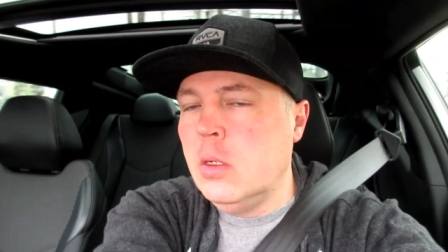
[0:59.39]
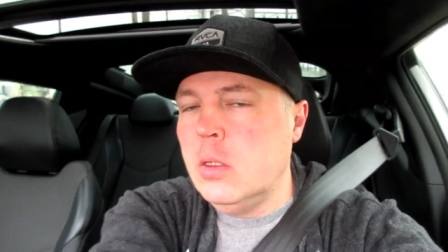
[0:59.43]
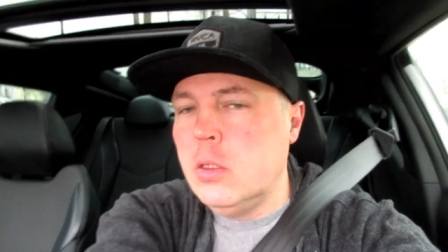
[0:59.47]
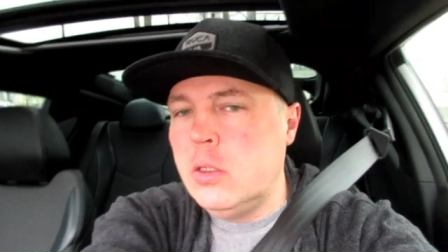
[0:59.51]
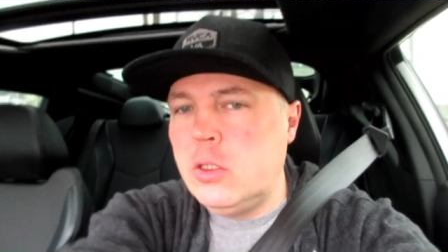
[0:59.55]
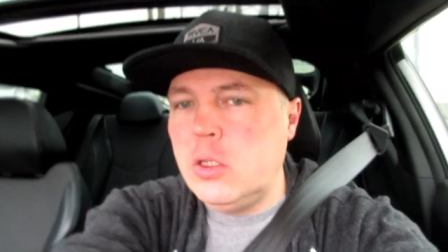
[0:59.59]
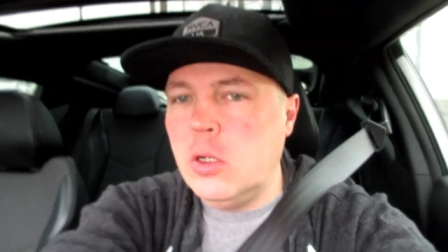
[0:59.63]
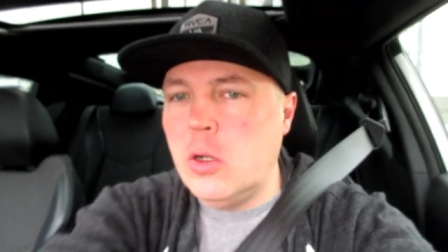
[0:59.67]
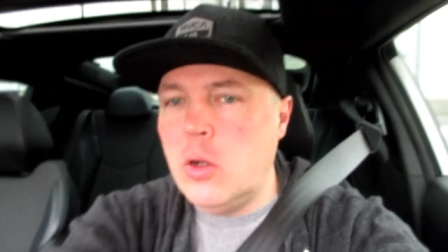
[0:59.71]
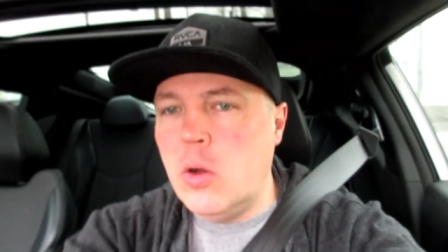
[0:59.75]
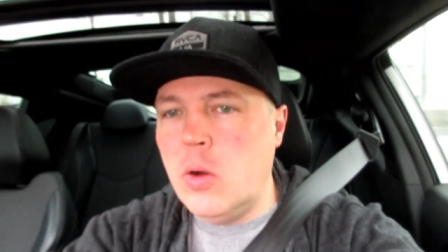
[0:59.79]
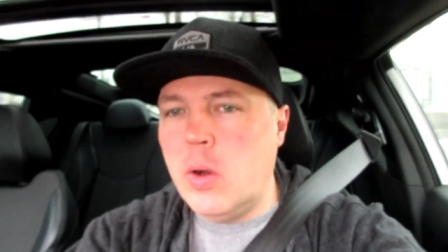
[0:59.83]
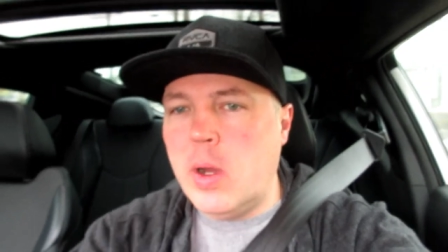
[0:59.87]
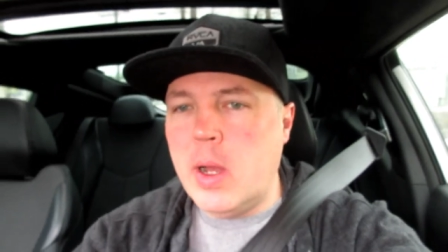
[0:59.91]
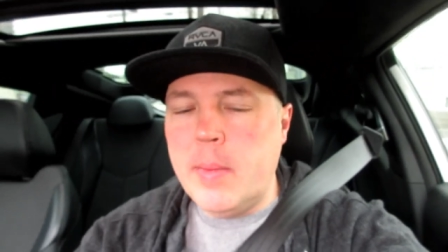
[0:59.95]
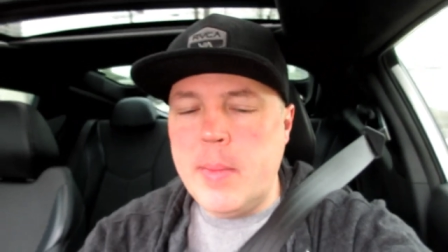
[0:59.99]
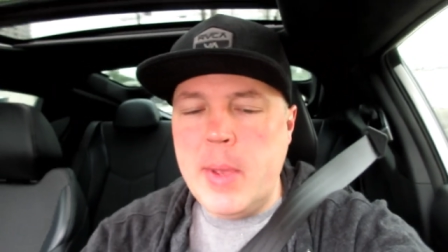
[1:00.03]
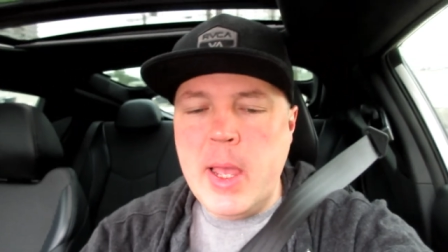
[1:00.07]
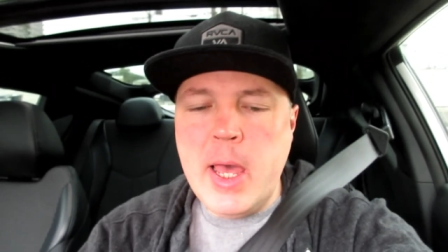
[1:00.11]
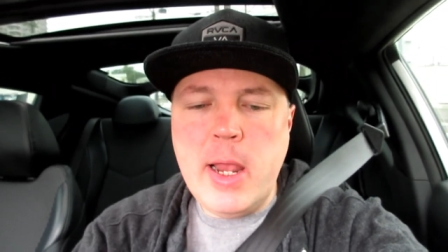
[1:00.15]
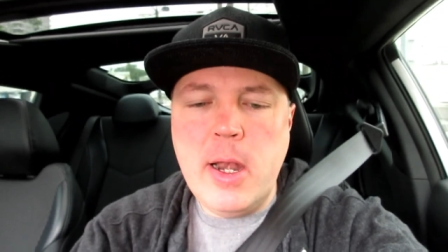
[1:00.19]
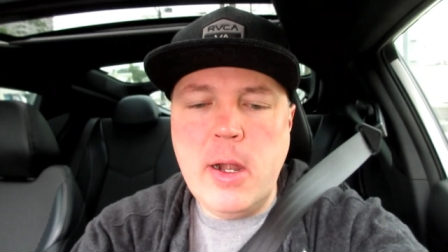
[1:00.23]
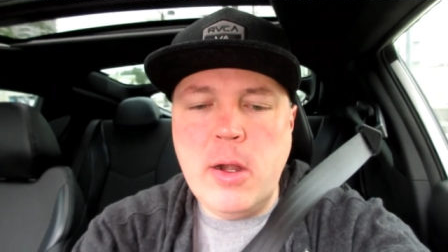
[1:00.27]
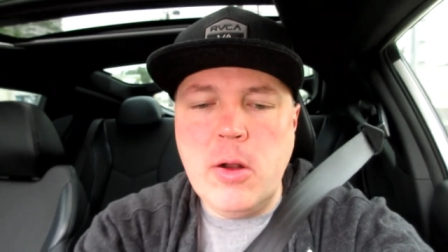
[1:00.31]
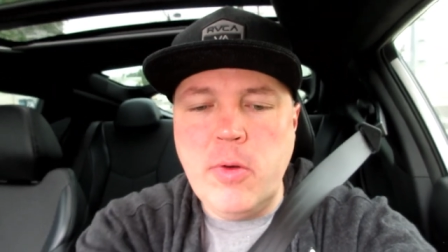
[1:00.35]
So I'm
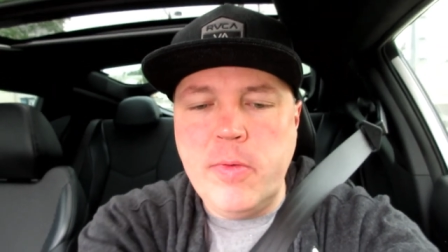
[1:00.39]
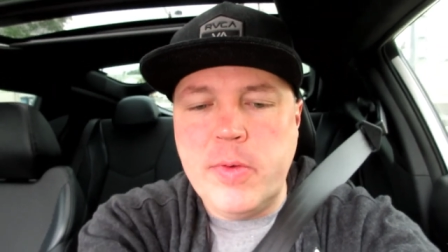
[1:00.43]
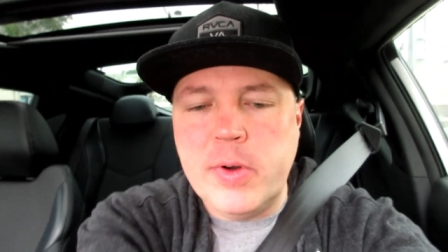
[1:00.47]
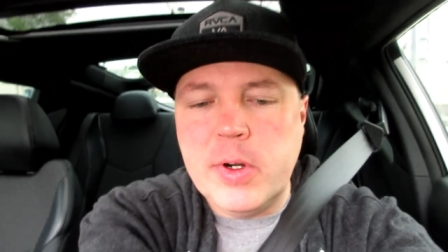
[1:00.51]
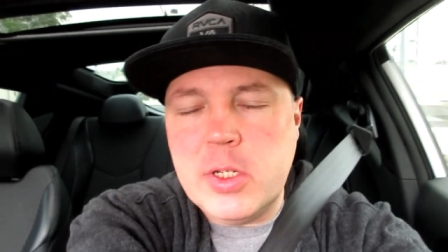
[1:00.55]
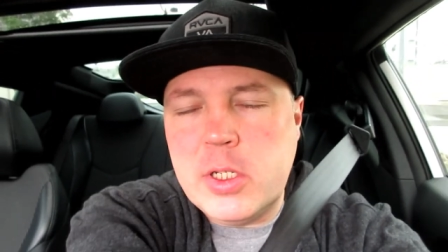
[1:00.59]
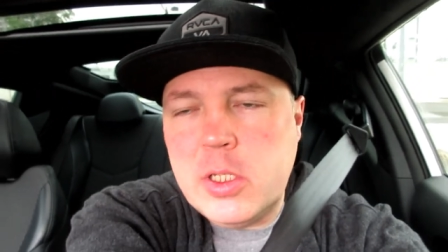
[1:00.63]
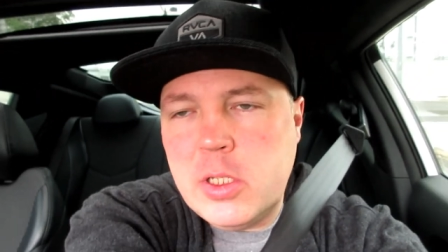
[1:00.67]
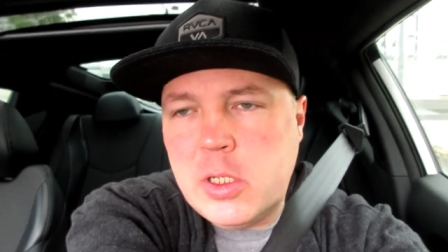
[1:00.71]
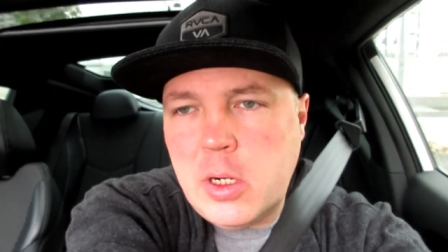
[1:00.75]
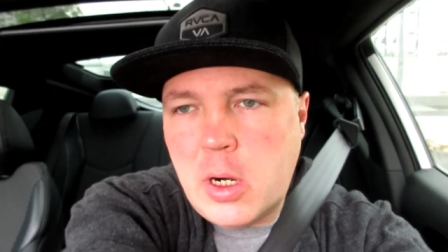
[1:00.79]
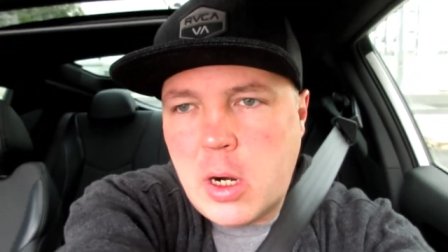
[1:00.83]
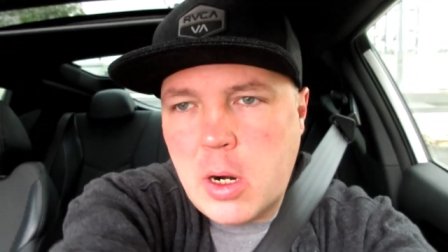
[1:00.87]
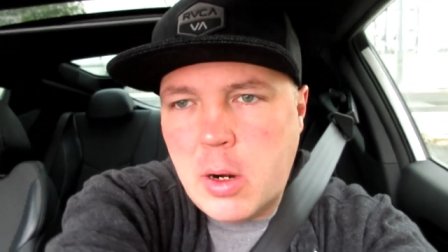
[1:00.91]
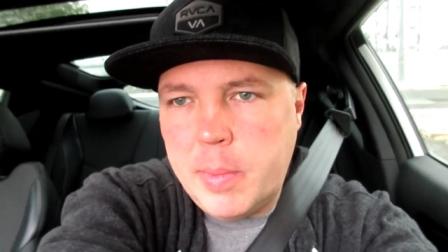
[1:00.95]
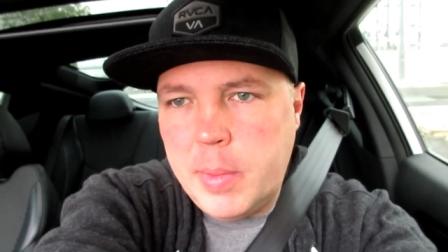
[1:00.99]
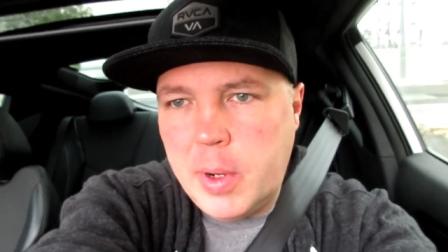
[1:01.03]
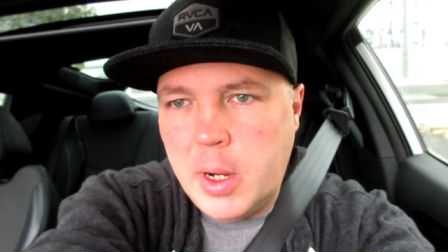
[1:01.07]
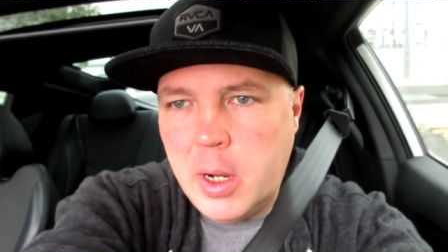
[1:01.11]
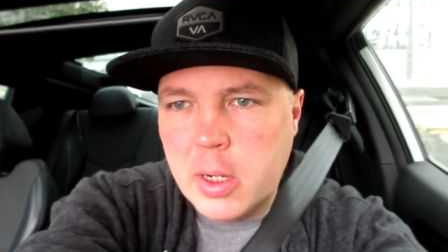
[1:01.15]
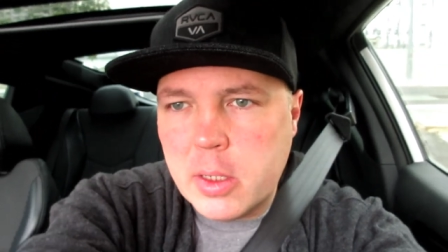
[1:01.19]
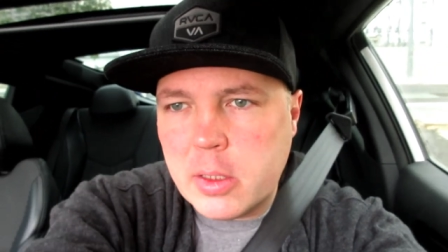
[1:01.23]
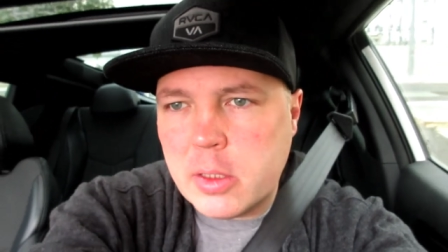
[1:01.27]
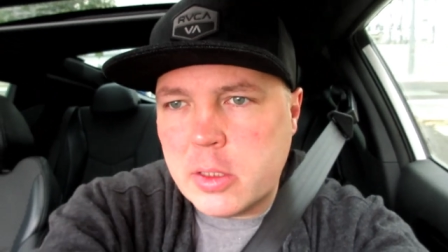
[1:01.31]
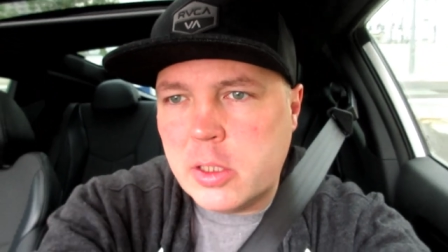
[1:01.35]
headed over to
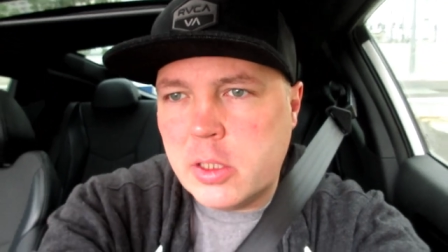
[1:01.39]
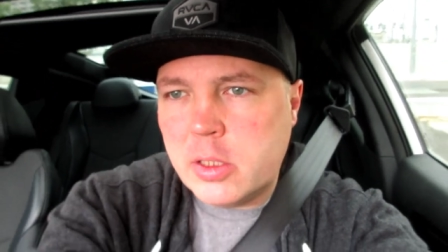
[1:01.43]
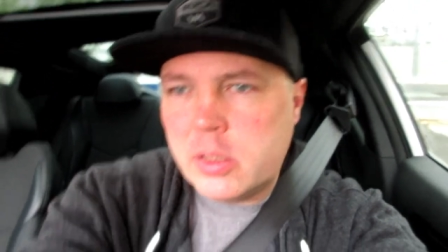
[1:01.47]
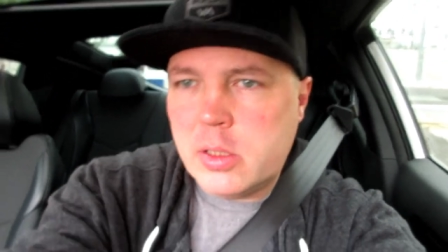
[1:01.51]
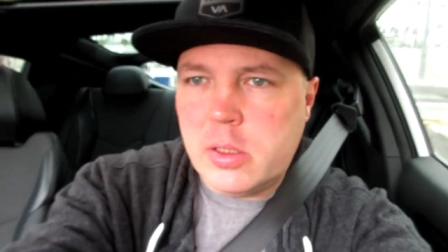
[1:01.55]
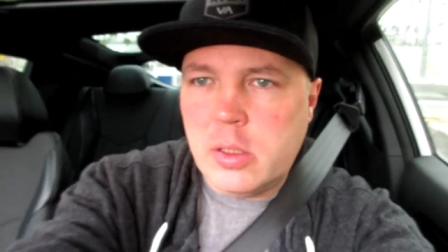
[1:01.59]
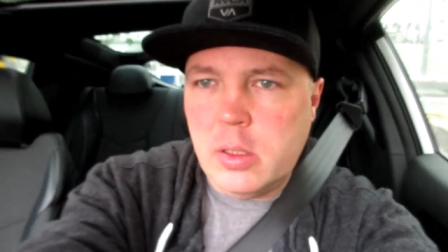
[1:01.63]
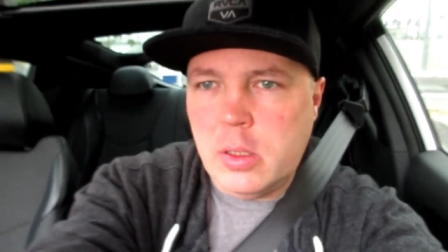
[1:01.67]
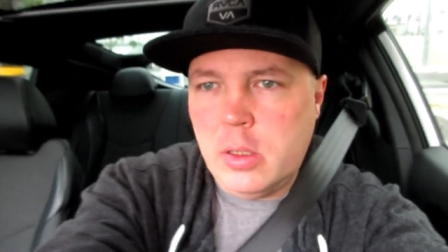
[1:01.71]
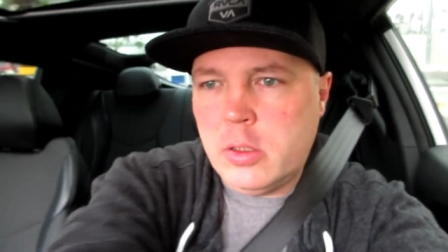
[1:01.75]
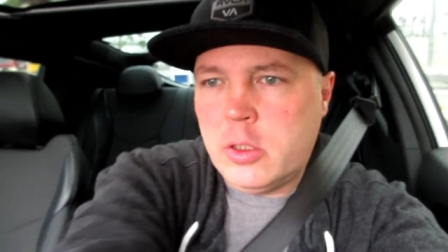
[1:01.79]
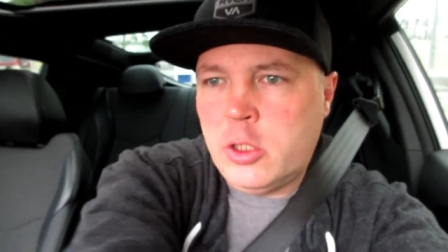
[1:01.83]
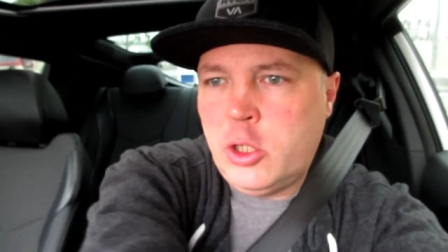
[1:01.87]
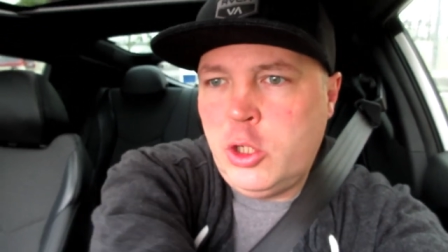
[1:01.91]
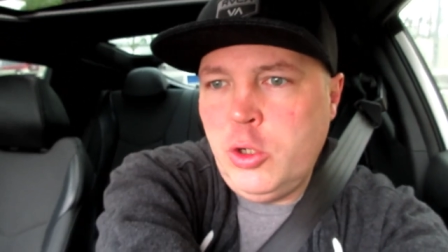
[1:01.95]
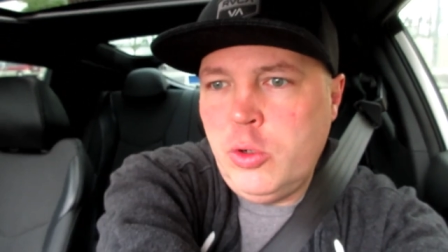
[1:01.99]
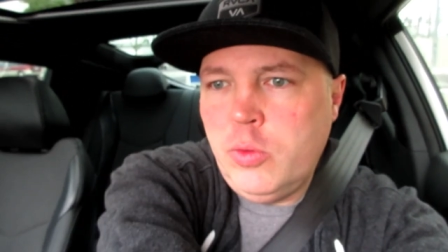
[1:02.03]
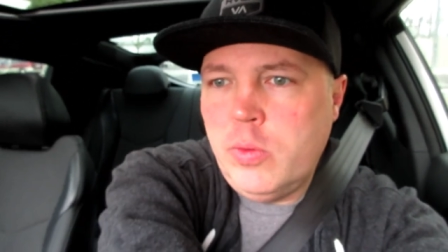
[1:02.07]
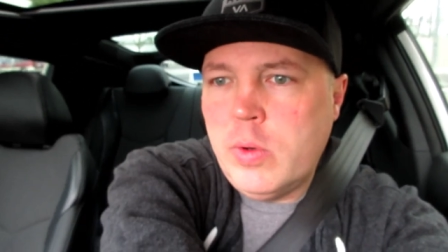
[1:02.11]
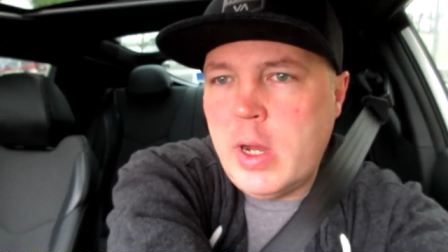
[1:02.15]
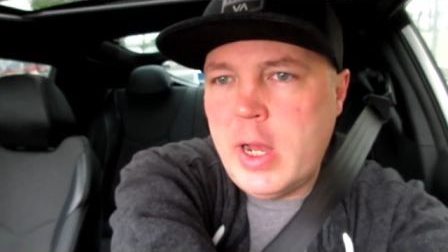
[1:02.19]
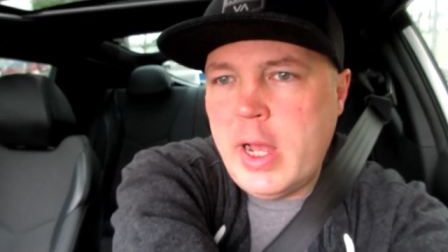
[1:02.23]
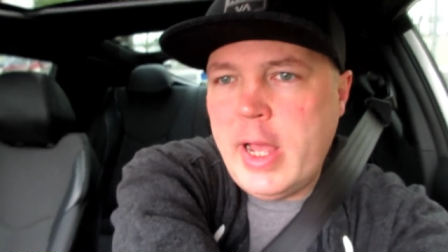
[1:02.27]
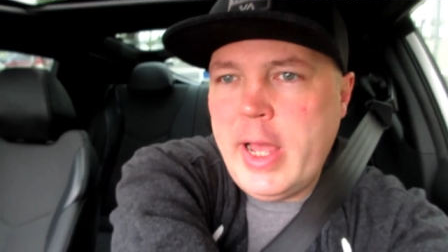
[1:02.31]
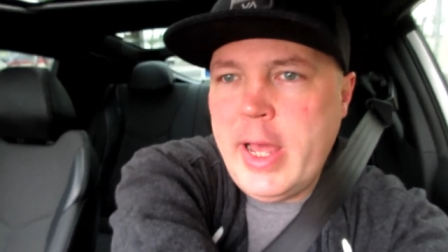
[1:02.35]
Starbucks
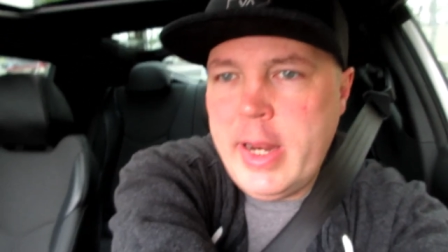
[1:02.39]
to uh,